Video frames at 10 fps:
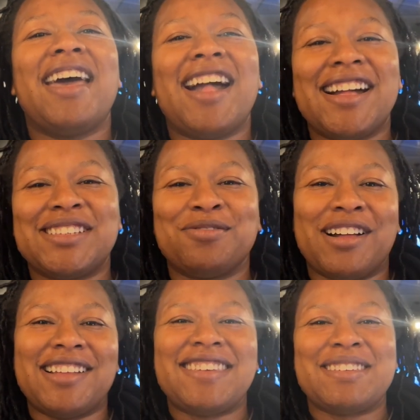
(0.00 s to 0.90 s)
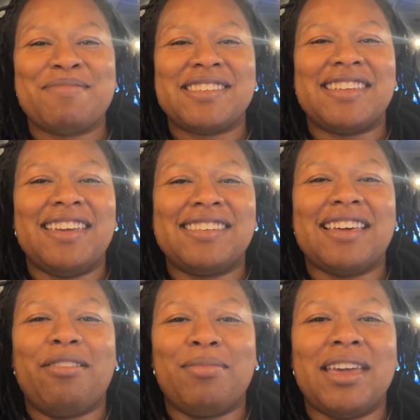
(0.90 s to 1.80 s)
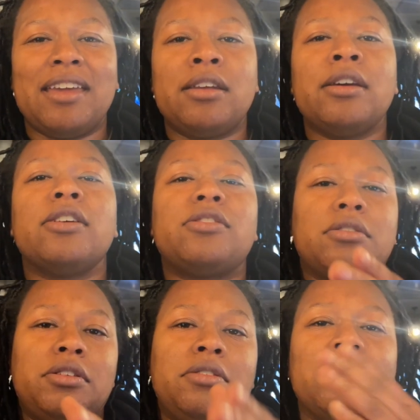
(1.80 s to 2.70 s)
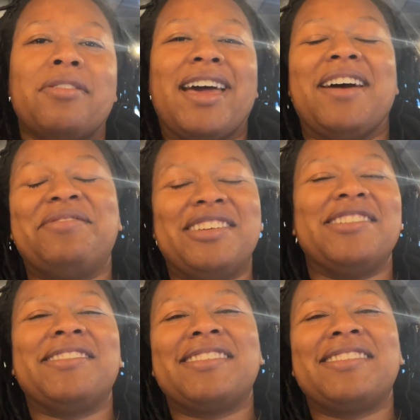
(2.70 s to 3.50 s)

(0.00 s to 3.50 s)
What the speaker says: as well as the mistakes I've made so you don't have to.